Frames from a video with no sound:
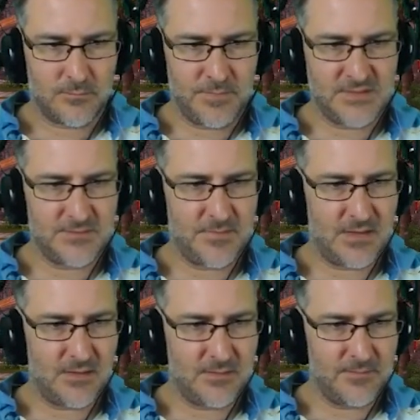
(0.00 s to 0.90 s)
Pizza
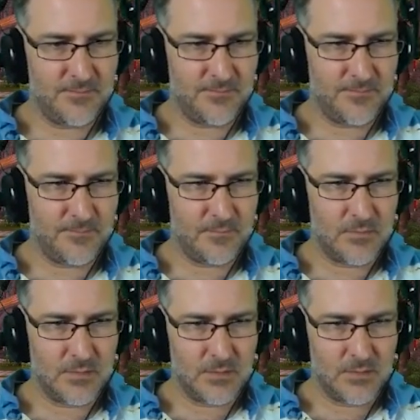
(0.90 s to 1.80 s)
Pally?
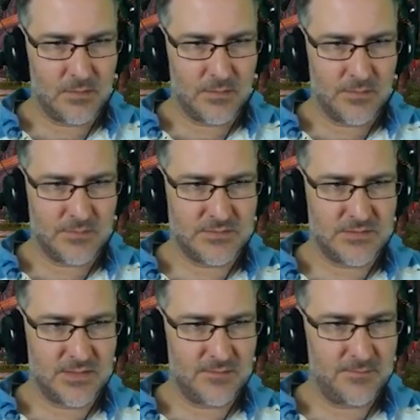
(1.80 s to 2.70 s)
What was
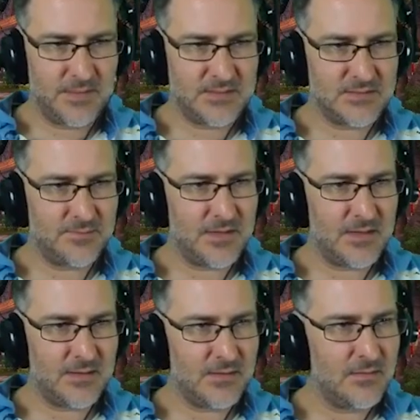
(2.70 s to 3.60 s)
his name? Pizza
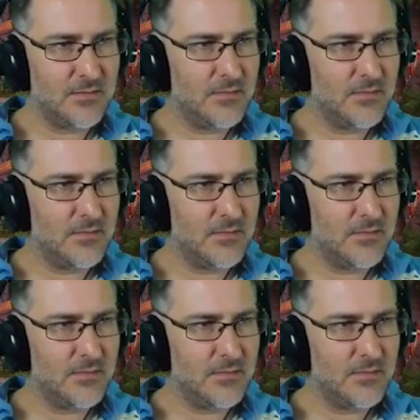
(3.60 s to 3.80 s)
Pally?